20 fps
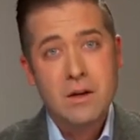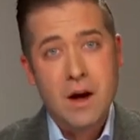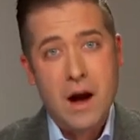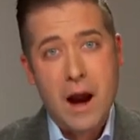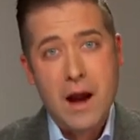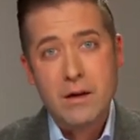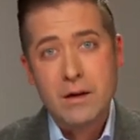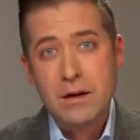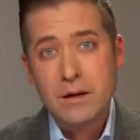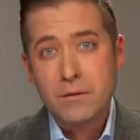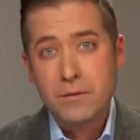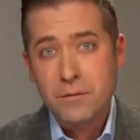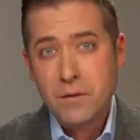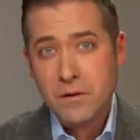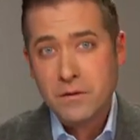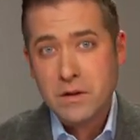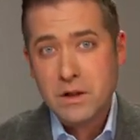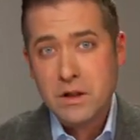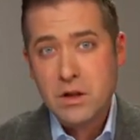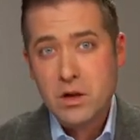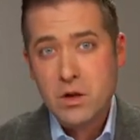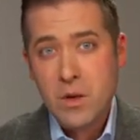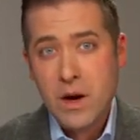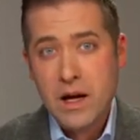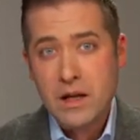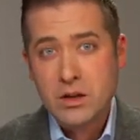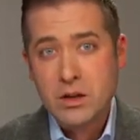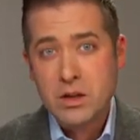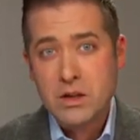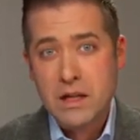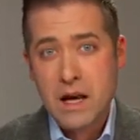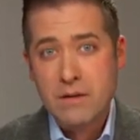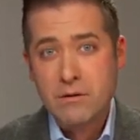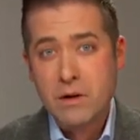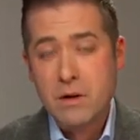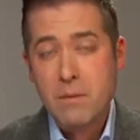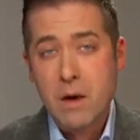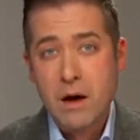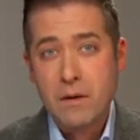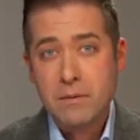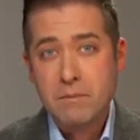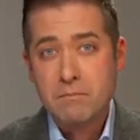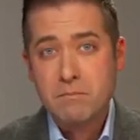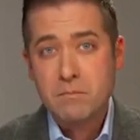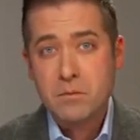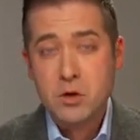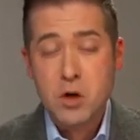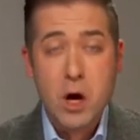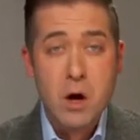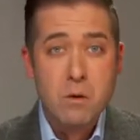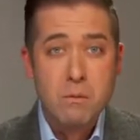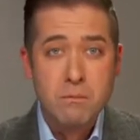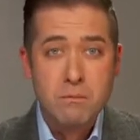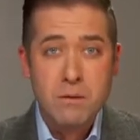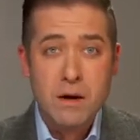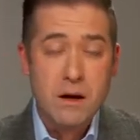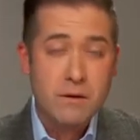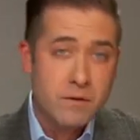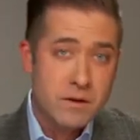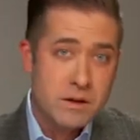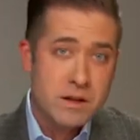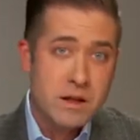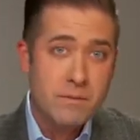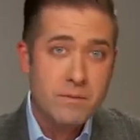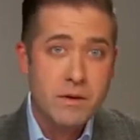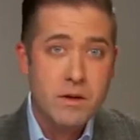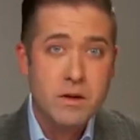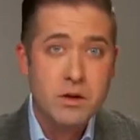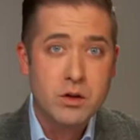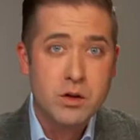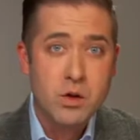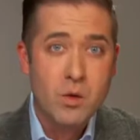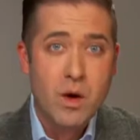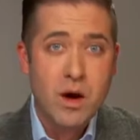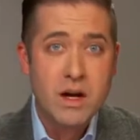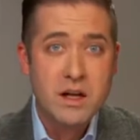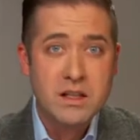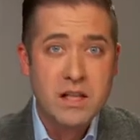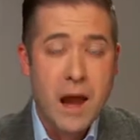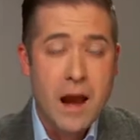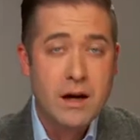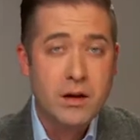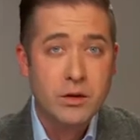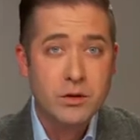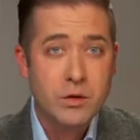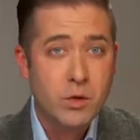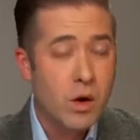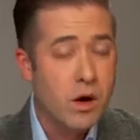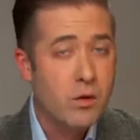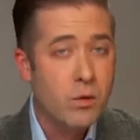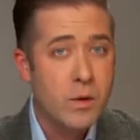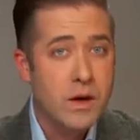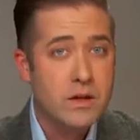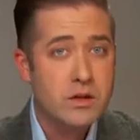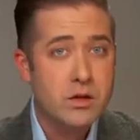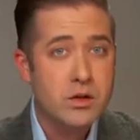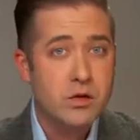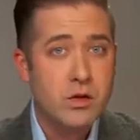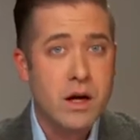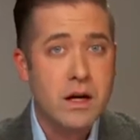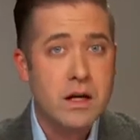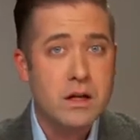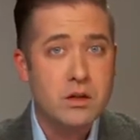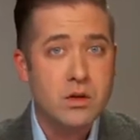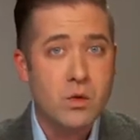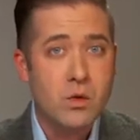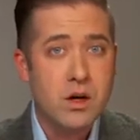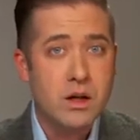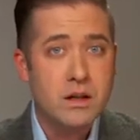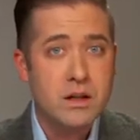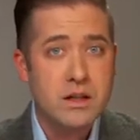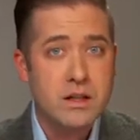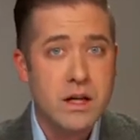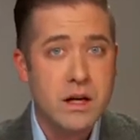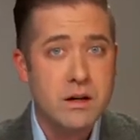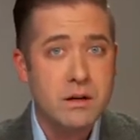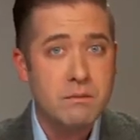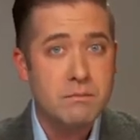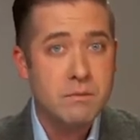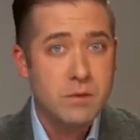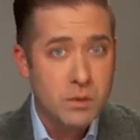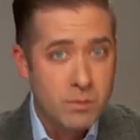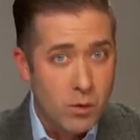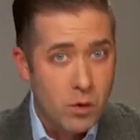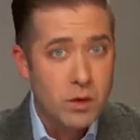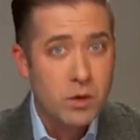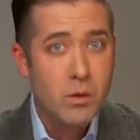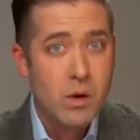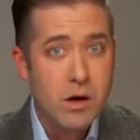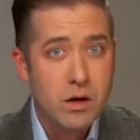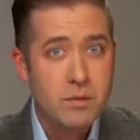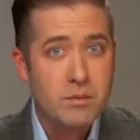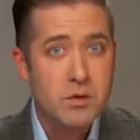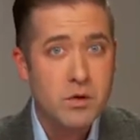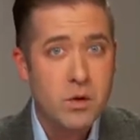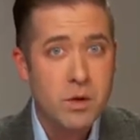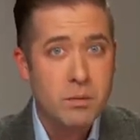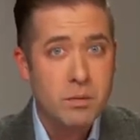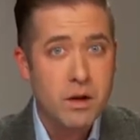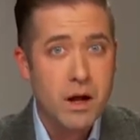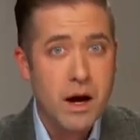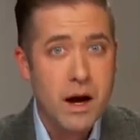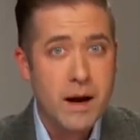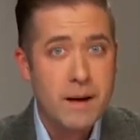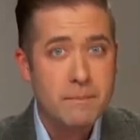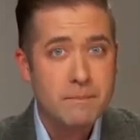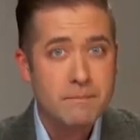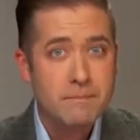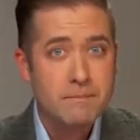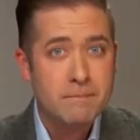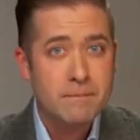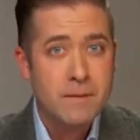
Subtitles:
They're hiring 50 new agents every month. So if it's something that you want to tackle, 12 weeks of training to work the center, you're more than welcome to apply.